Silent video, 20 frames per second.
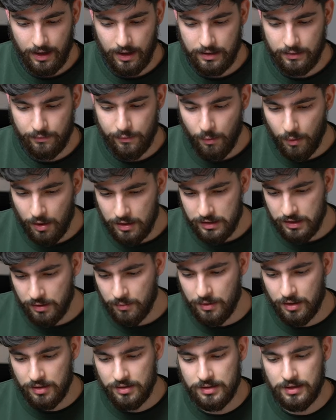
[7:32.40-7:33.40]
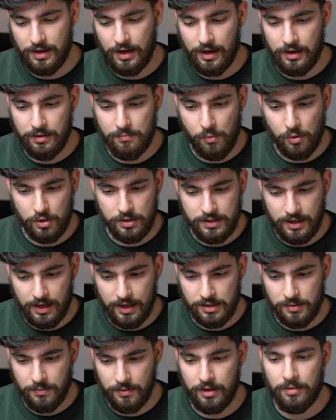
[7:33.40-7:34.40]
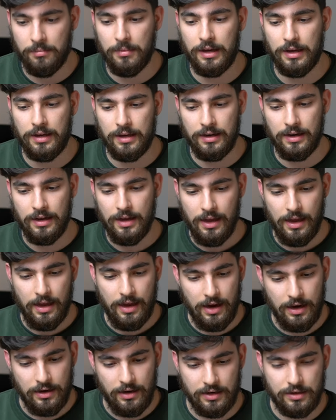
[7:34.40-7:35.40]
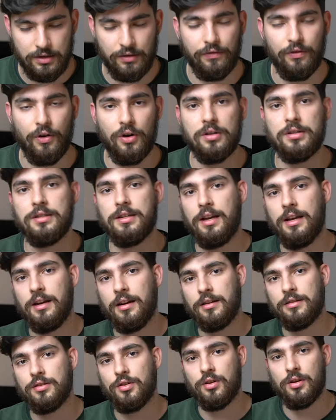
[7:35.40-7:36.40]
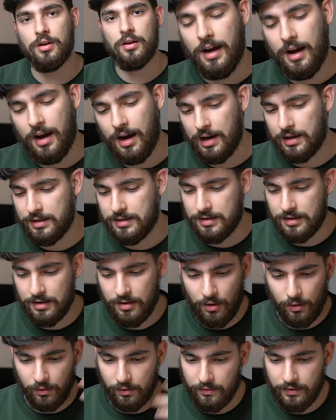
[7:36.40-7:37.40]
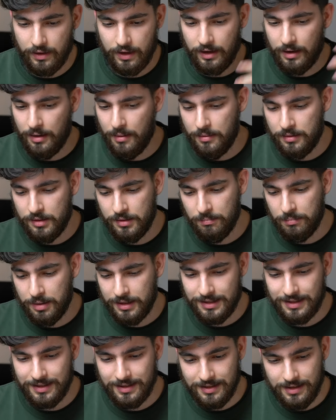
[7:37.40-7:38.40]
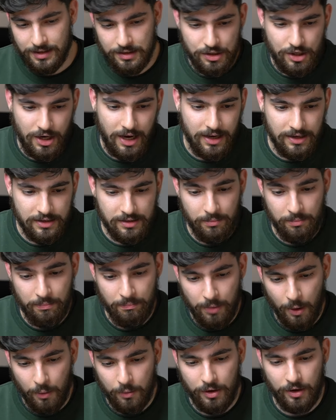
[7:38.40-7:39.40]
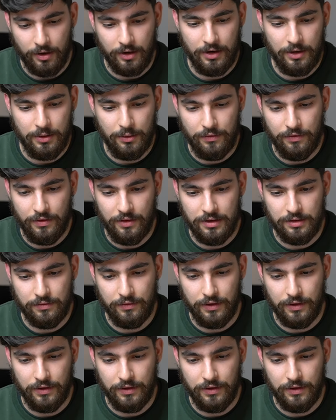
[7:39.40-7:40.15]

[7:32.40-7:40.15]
And if we wanted to, we could just add more text. We can make it a nicer font, a nicer height, all of that business and jazz, but we're not going to do it for this